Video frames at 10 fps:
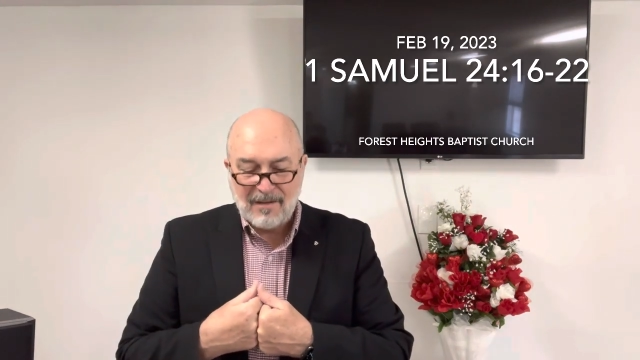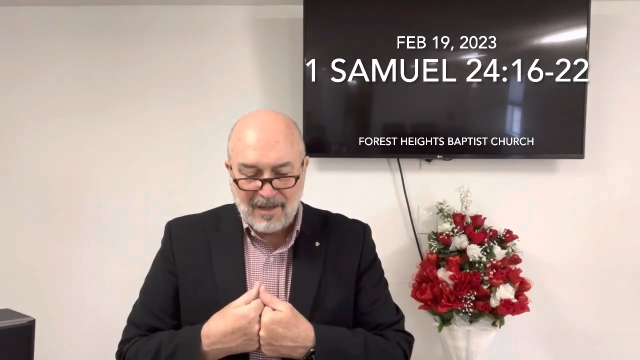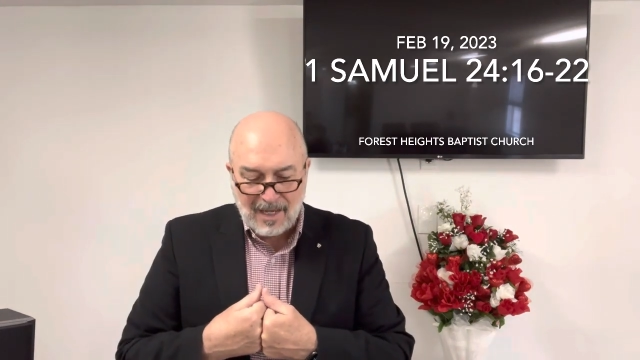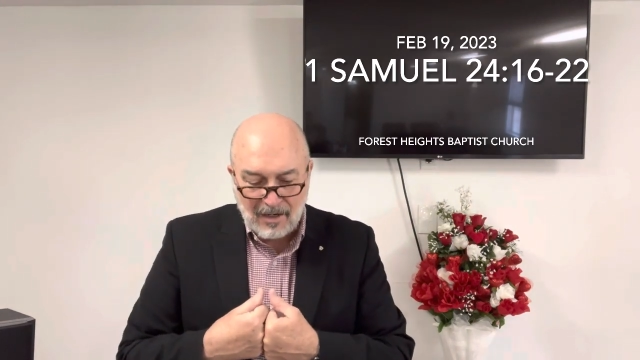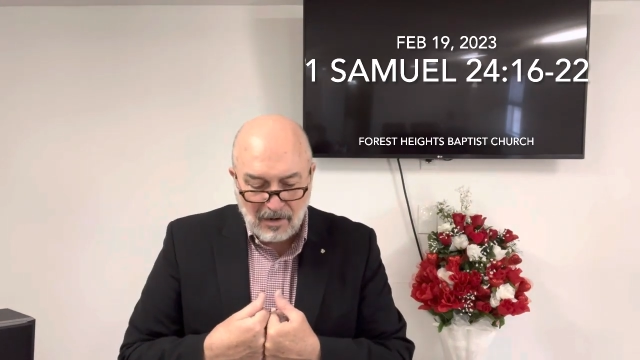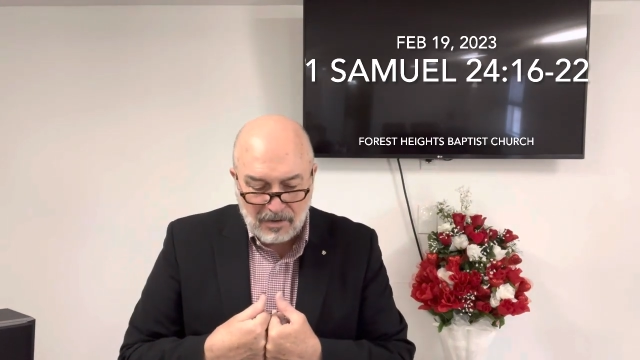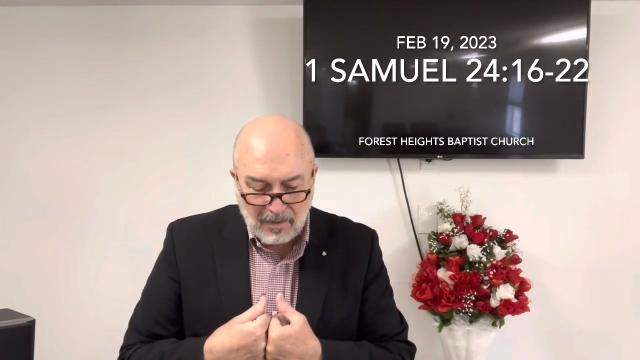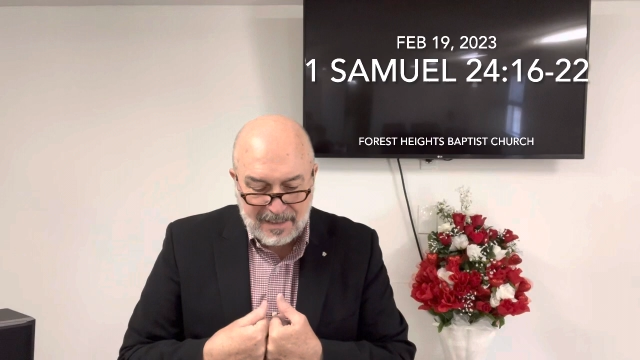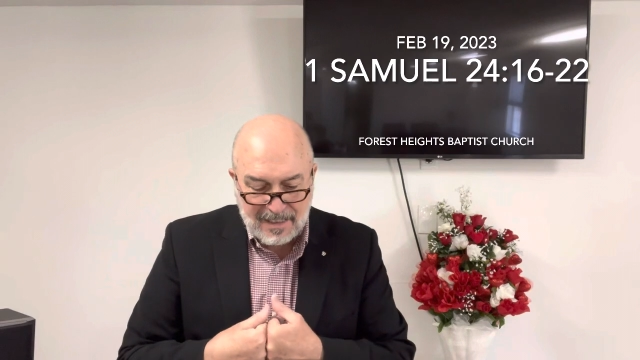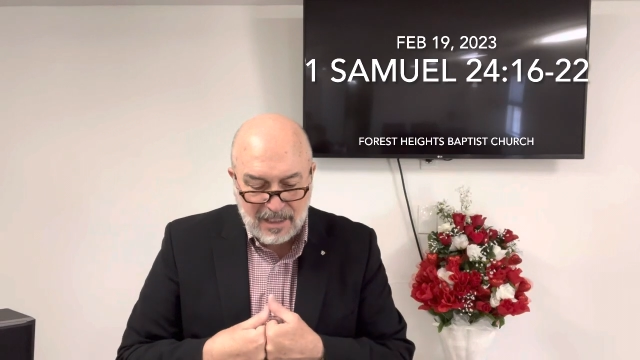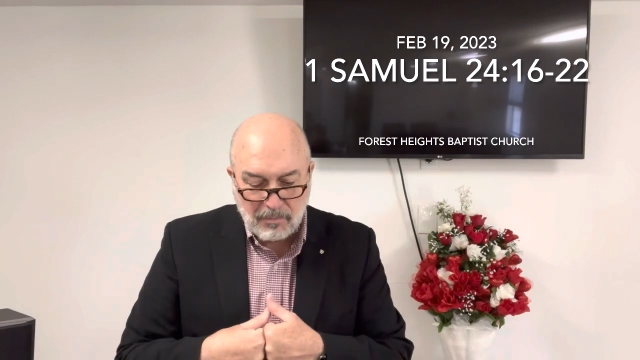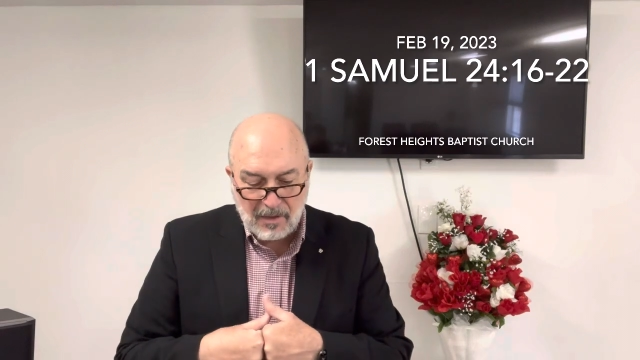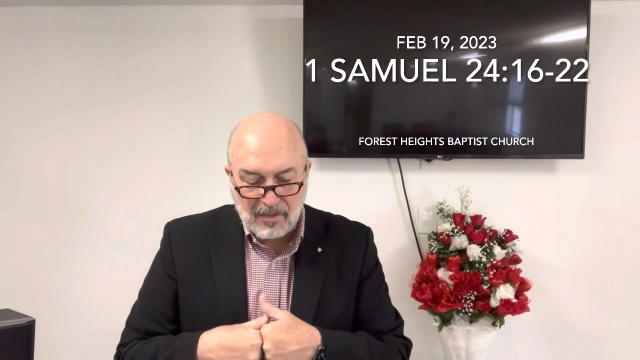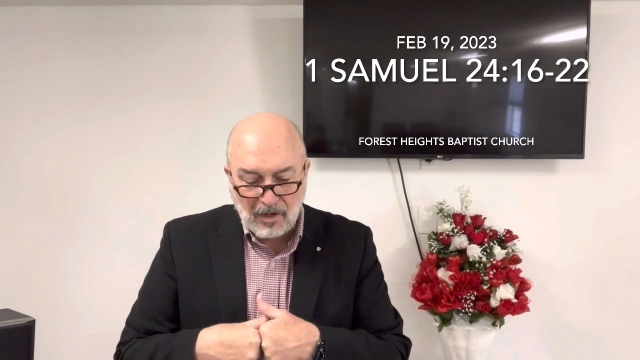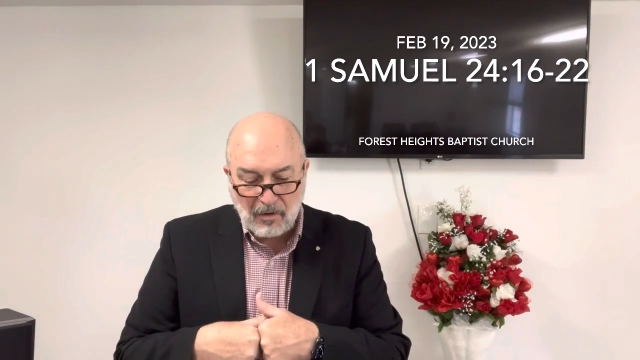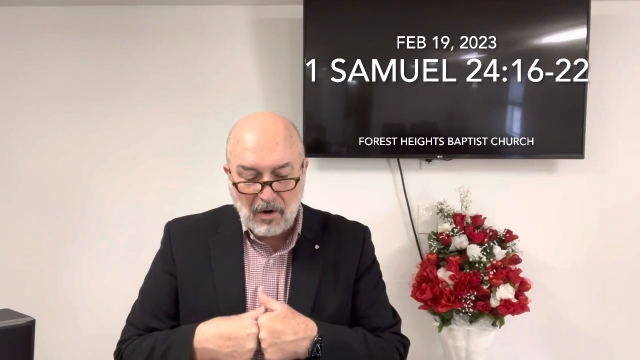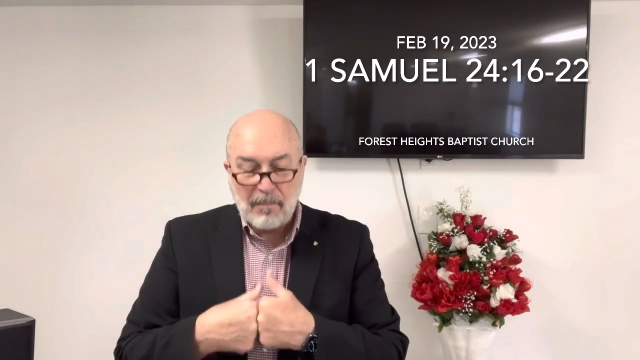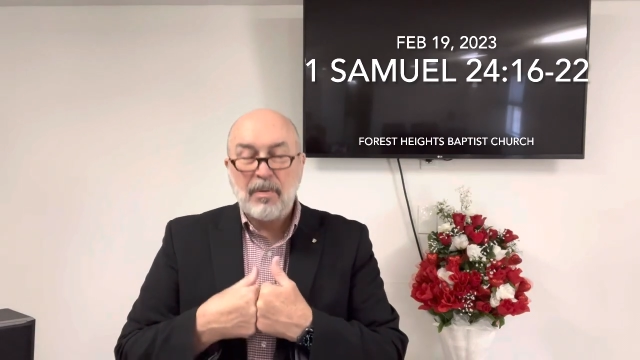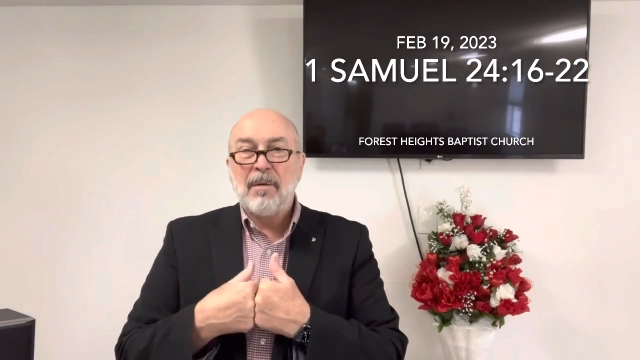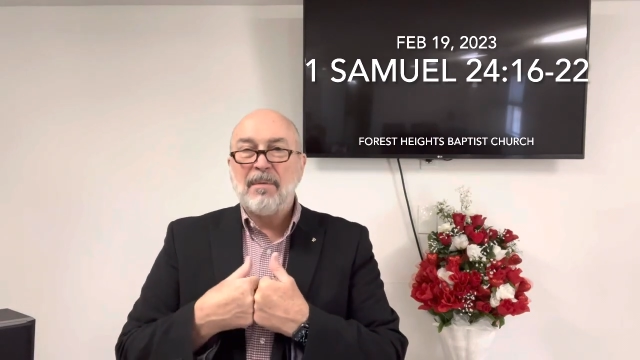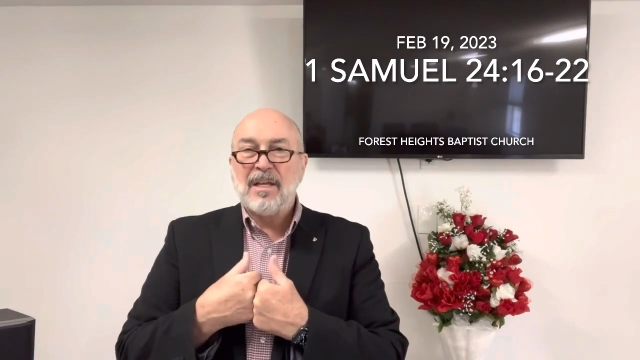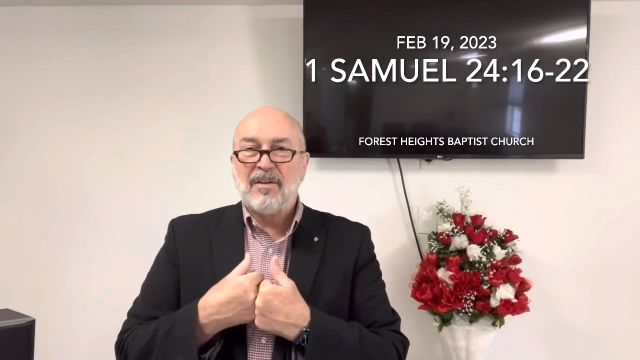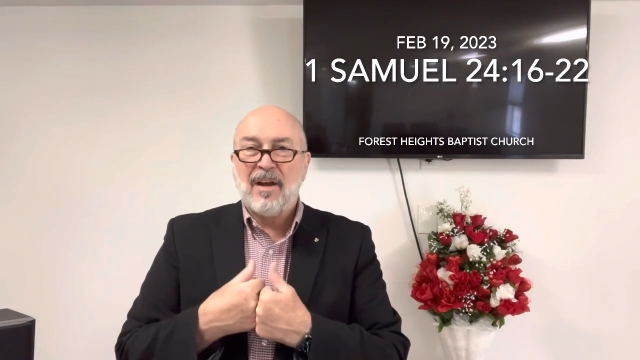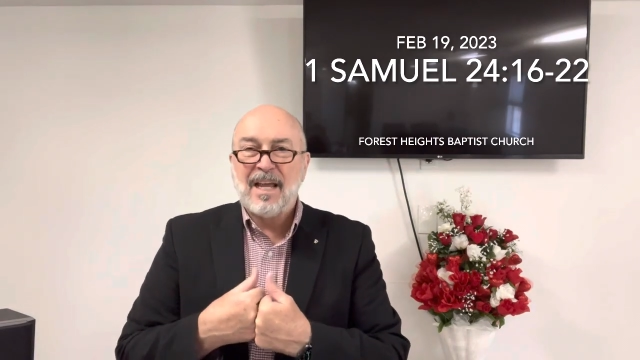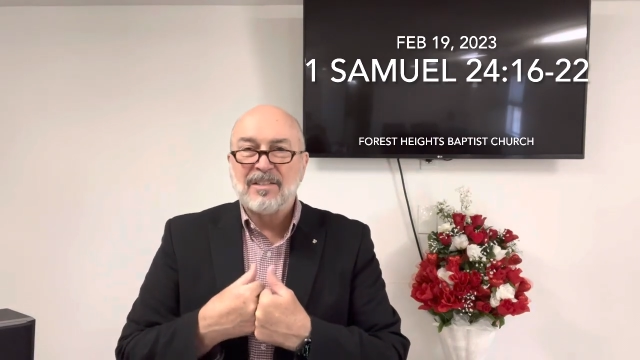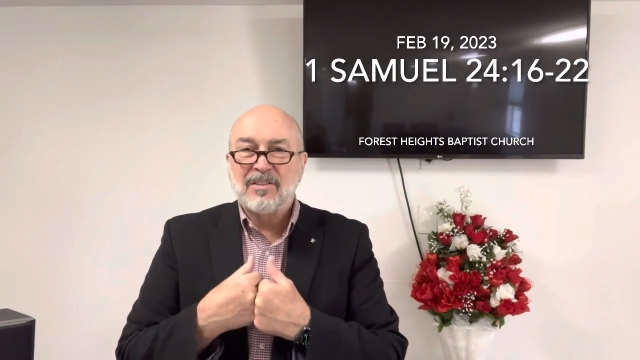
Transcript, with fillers: And notice what he says when the Lord put me in your hands.